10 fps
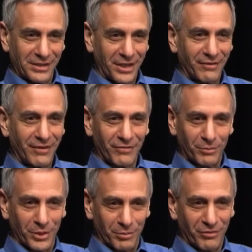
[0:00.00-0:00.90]
than I've
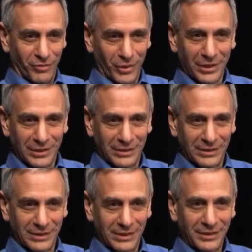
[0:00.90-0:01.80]
ever been before.
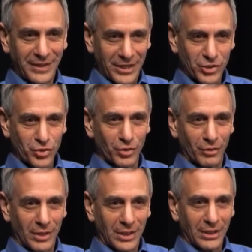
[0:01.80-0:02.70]
Mm -hmm. That's
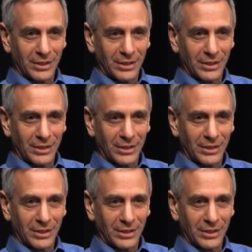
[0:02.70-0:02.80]
true.